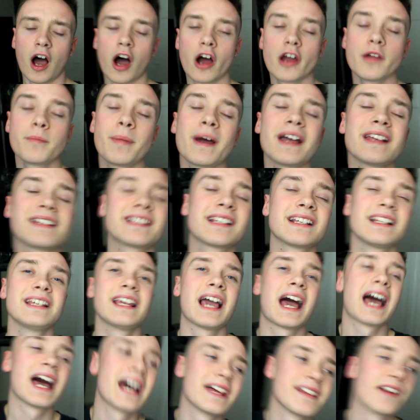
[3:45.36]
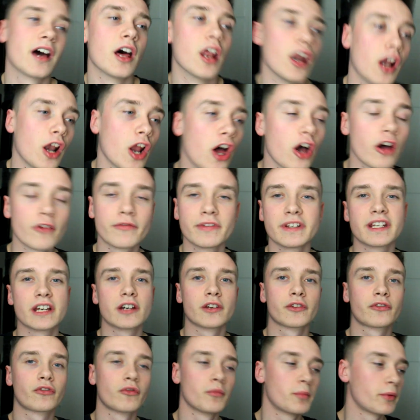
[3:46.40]
I basically had a lot of
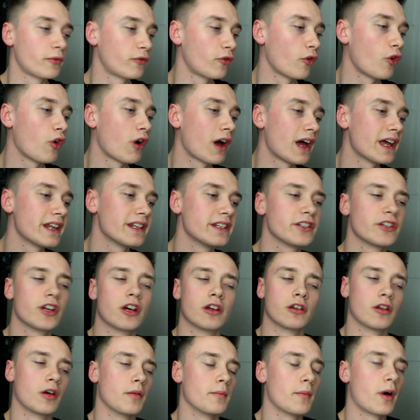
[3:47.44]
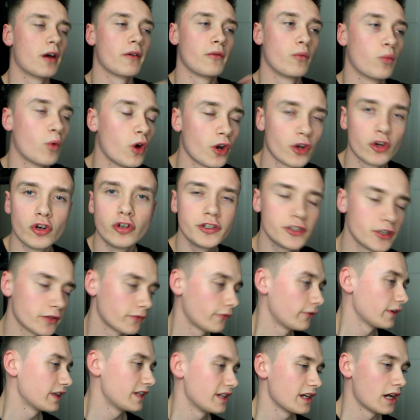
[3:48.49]
videos from beforehand, you know, like my one
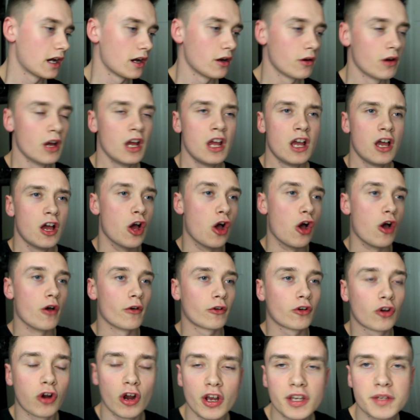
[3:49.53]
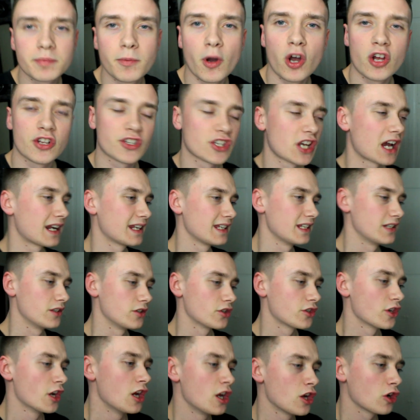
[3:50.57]
hundred video, uh, crossbar
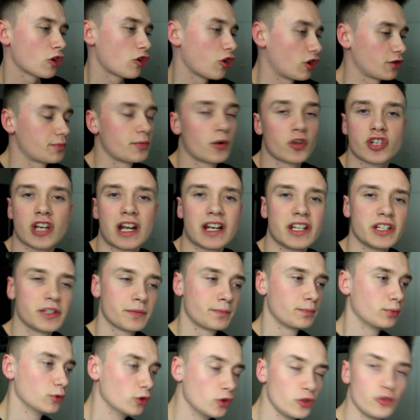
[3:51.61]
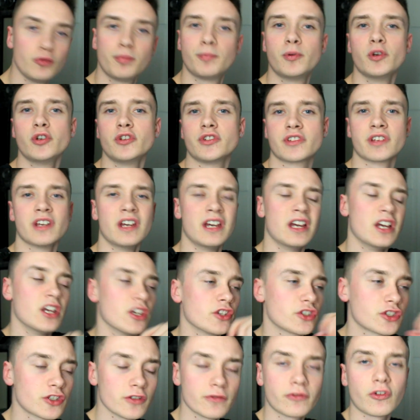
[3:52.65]
challenge, crossbar challenge bloopers,
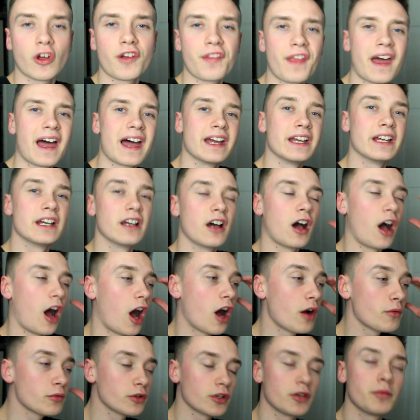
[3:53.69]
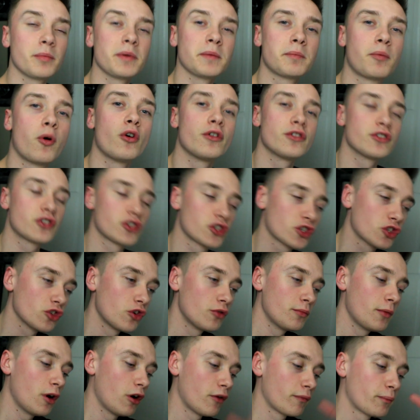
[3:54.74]
stuff like that. I'm going to be putting
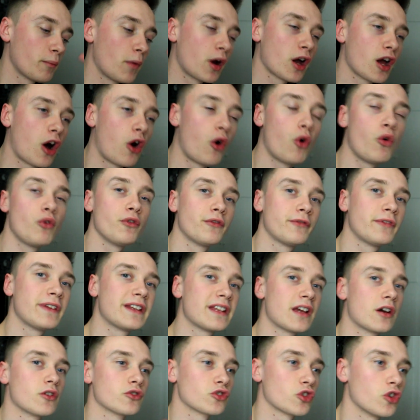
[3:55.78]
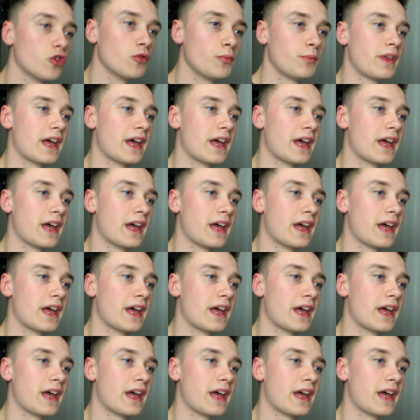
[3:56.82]
some of my old videos up